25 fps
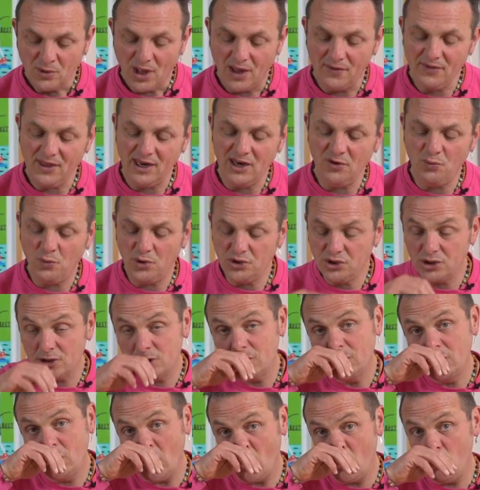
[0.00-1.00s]
And then if we
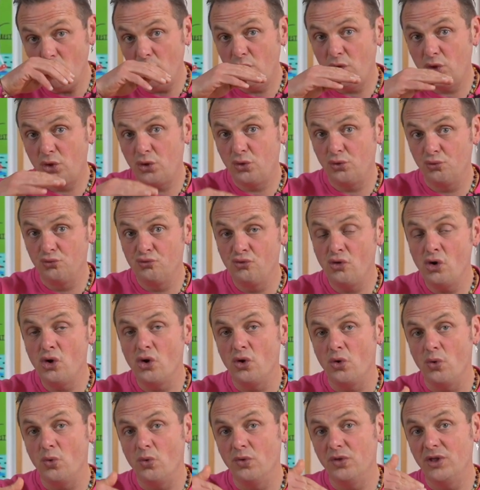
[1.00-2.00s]
just go
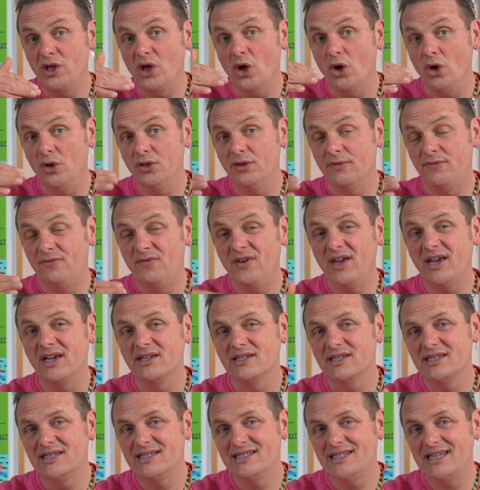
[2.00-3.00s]
through the other figures
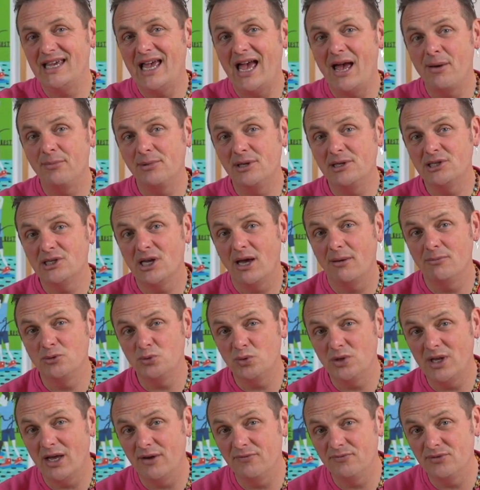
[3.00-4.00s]
and see how many times
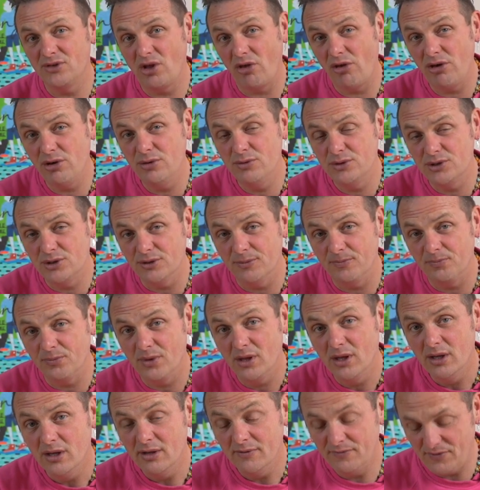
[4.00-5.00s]
we'd have to use them
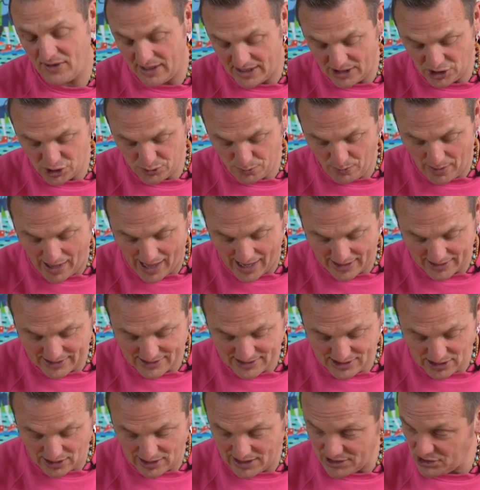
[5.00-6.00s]
for each bag.
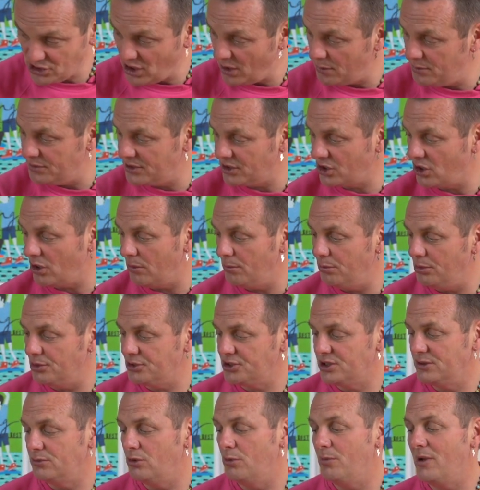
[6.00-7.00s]
So let's go with the
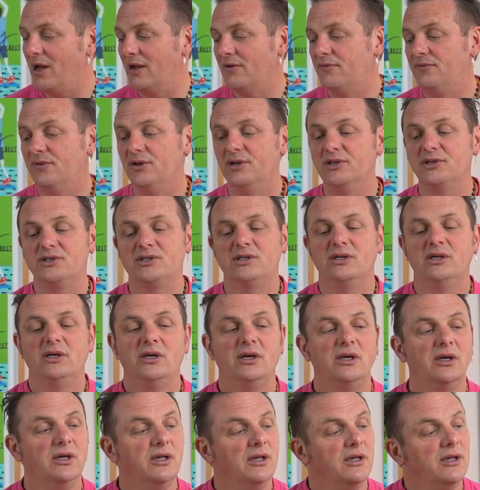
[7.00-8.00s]
compostable bag first.
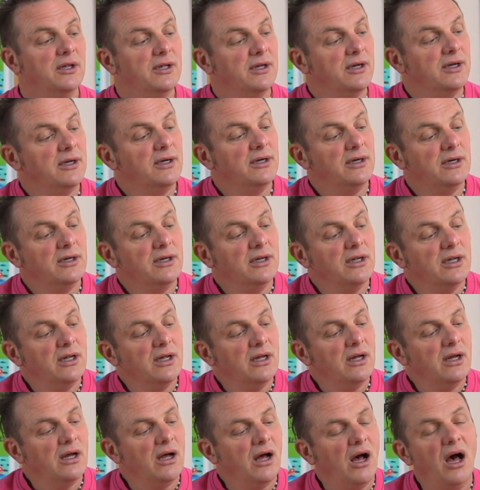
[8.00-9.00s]

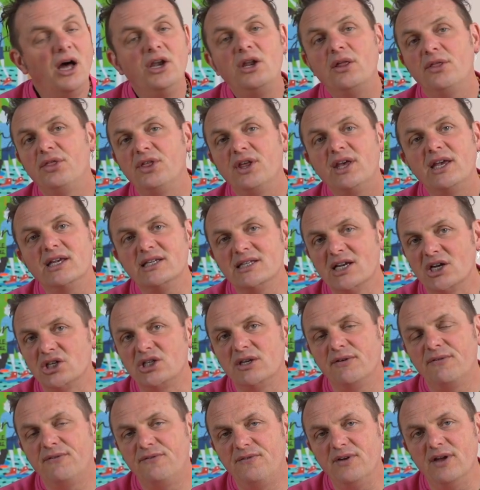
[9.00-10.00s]
I don't think it's
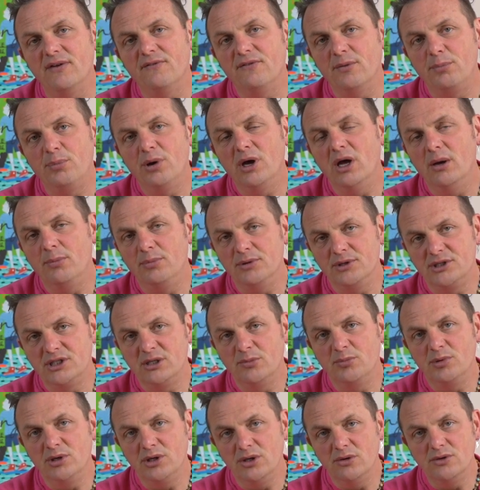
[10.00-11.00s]
actually fit for purpose to
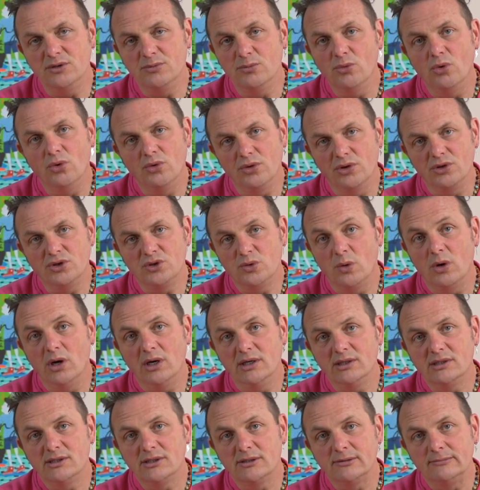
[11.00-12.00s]
be used more than
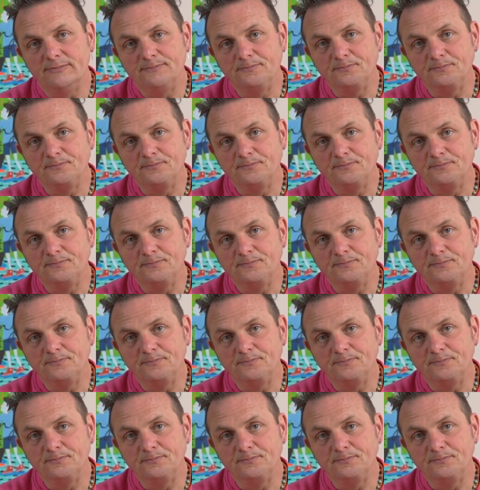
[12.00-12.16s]
twice.